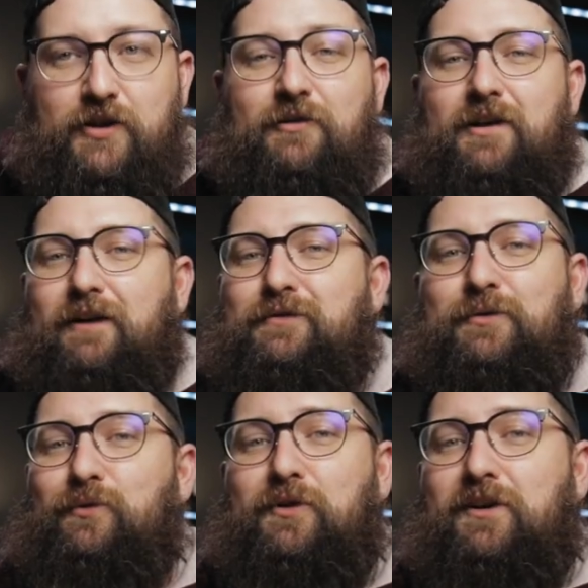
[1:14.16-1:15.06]
We don't have to
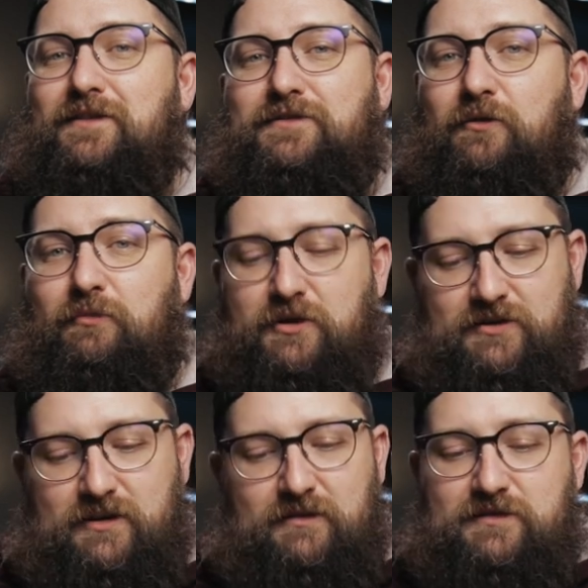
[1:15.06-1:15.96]
worry so much.
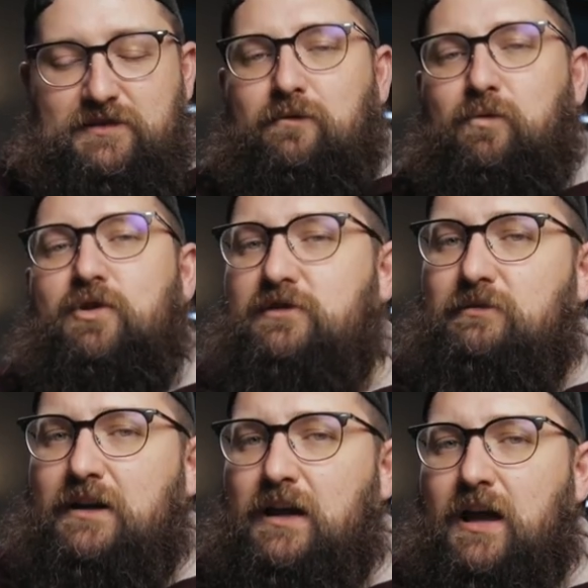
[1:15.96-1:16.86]
Like the stuff we're
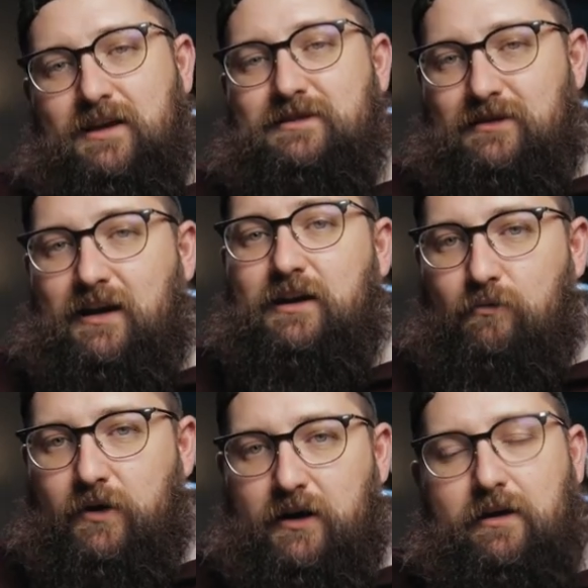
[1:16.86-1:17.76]
doing is
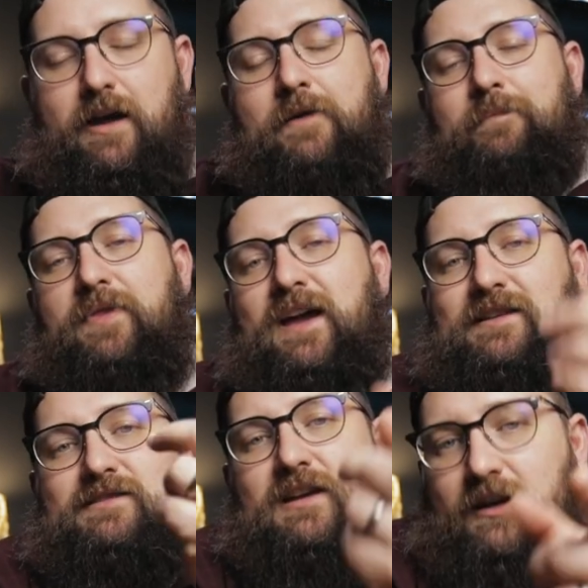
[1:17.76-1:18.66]
lightweight. That
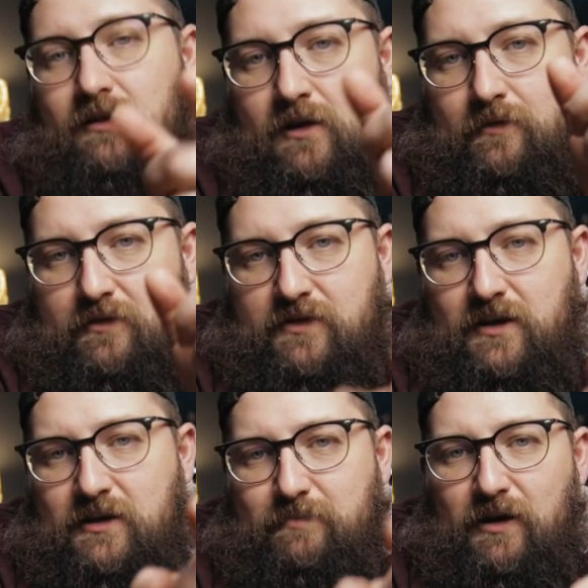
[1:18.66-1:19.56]
said,
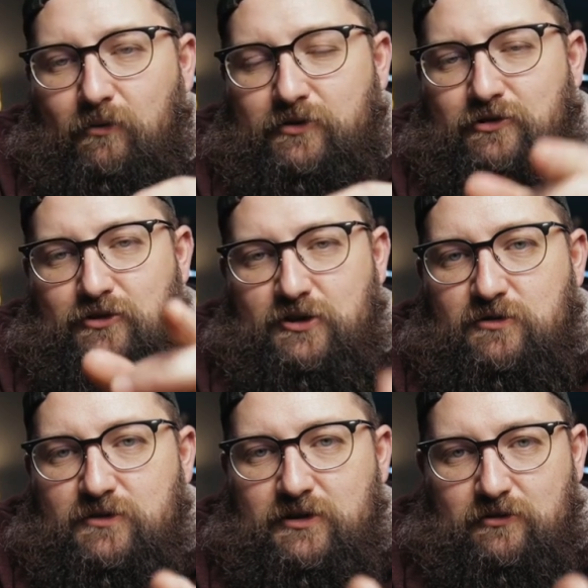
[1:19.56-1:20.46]
think about what you're
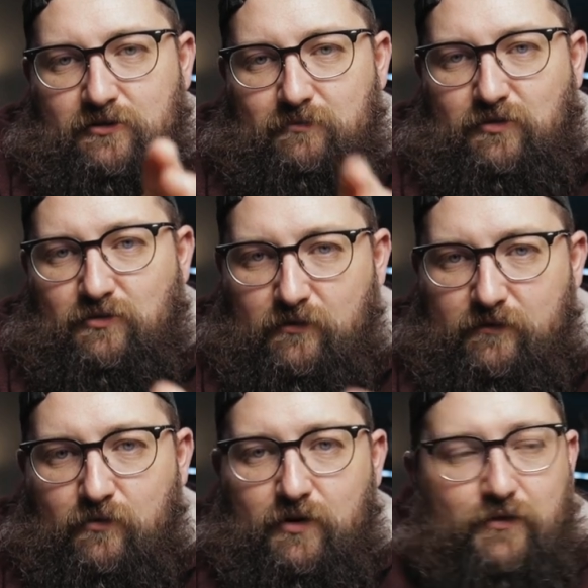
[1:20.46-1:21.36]
using your computer
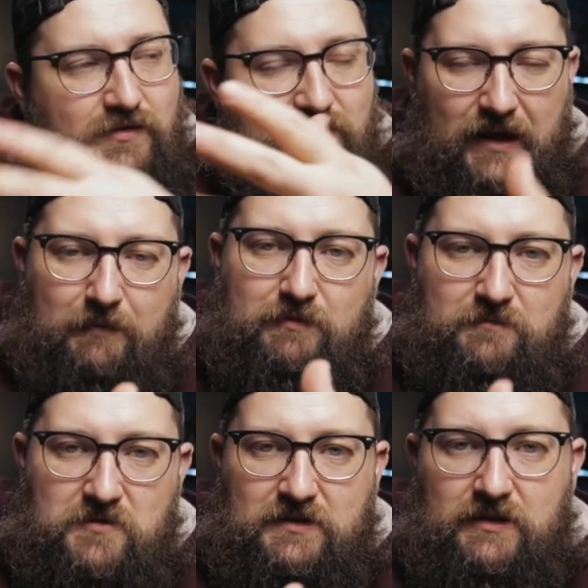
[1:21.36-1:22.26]
for and the type of
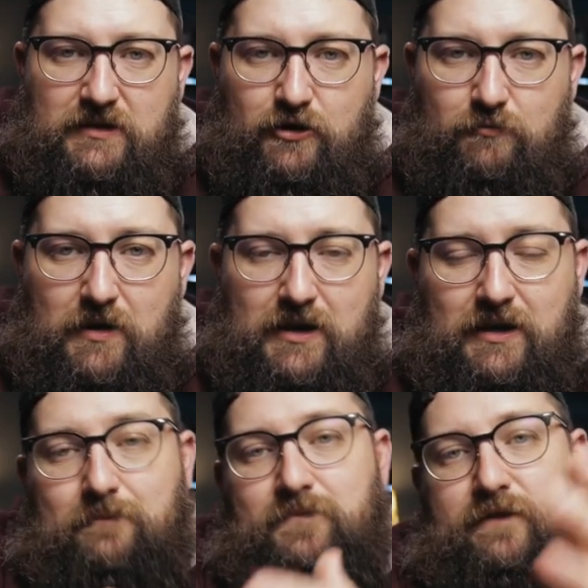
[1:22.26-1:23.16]
music that you're
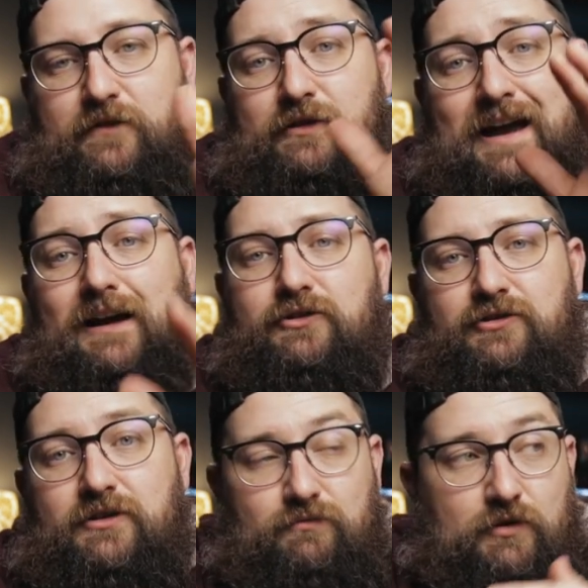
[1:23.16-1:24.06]
making. If you're
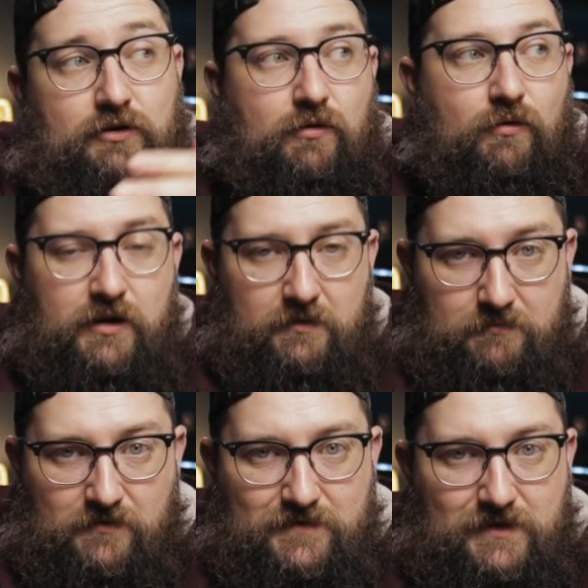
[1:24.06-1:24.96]
actually recording
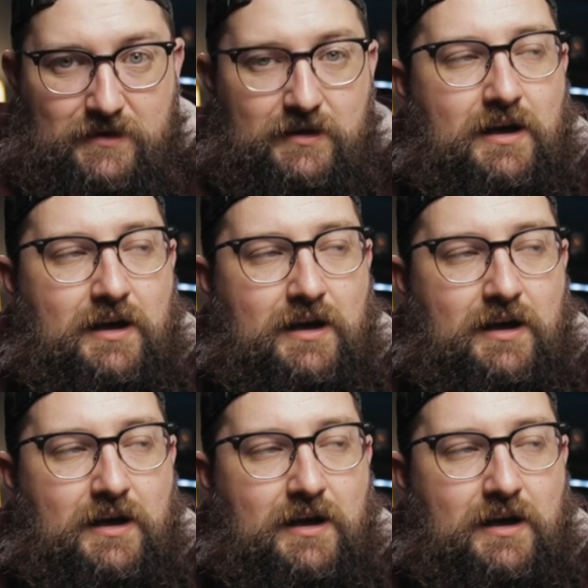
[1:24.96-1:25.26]
music,